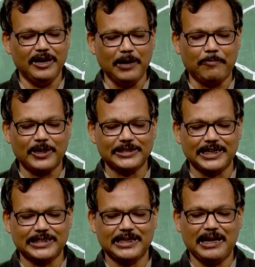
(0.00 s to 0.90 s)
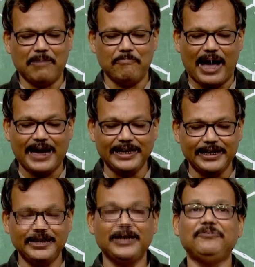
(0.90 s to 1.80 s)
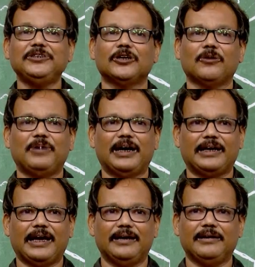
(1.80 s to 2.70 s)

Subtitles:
represents binary division of data.